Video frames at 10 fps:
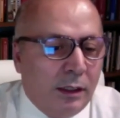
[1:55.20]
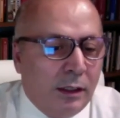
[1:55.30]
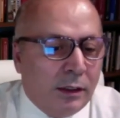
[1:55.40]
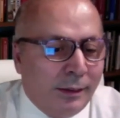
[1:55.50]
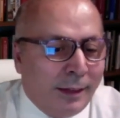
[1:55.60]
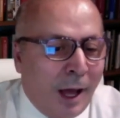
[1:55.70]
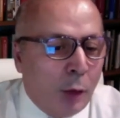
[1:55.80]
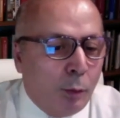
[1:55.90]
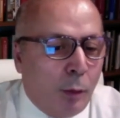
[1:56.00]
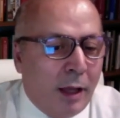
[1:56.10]
down
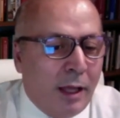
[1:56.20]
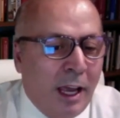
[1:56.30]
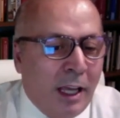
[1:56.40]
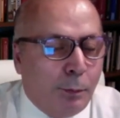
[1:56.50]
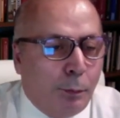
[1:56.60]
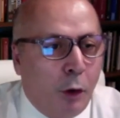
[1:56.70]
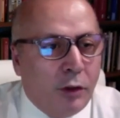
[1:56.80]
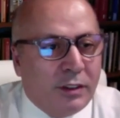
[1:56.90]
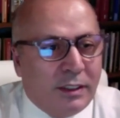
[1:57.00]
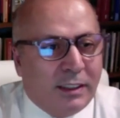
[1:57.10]
by
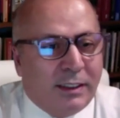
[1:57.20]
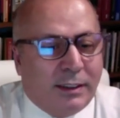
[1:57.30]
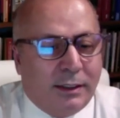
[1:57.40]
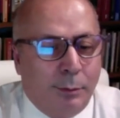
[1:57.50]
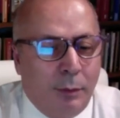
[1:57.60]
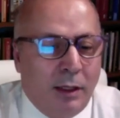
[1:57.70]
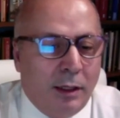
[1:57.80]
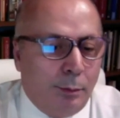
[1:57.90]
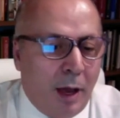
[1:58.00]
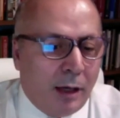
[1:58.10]
8.6 million
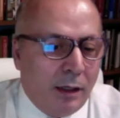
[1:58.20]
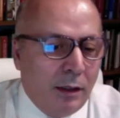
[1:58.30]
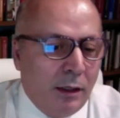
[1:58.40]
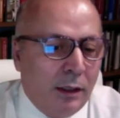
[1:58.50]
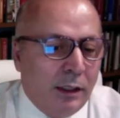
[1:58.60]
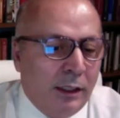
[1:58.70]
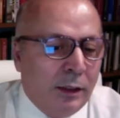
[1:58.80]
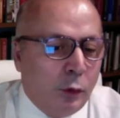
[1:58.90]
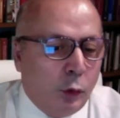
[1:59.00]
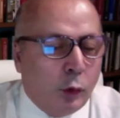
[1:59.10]
barrels in
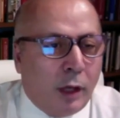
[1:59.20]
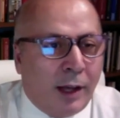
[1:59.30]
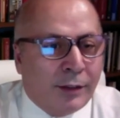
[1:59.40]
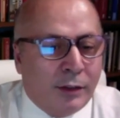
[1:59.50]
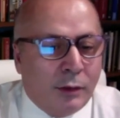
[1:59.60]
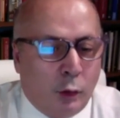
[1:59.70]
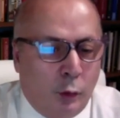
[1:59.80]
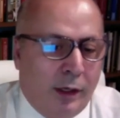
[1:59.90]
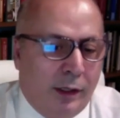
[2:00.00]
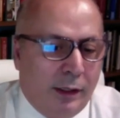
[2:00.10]

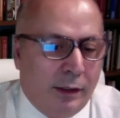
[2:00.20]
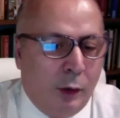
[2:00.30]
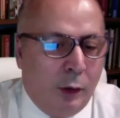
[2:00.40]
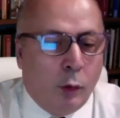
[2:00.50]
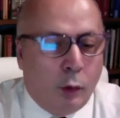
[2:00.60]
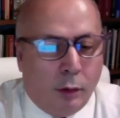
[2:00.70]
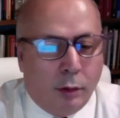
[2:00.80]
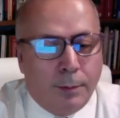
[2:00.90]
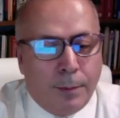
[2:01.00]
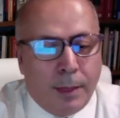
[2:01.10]
2020 overall.
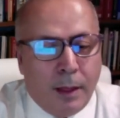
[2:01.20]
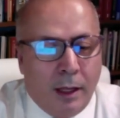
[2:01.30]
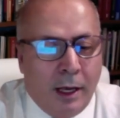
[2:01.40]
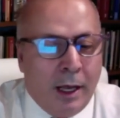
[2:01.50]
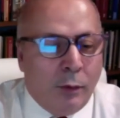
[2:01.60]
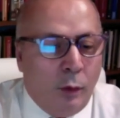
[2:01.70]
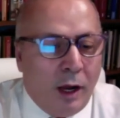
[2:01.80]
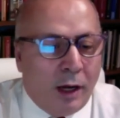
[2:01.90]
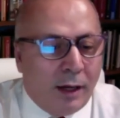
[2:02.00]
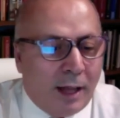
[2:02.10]
And we are not